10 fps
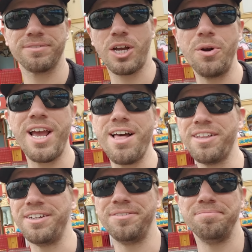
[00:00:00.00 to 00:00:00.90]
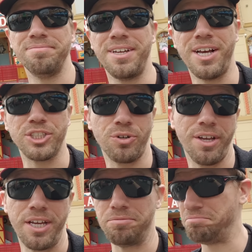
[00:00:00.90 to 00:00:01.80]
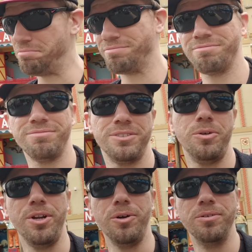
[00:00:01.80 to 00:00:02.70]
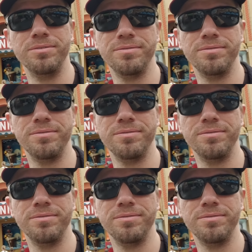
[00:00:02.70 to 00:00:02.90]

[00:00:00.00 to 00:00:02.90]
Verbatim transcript: Coney Island in Australia. Who knew?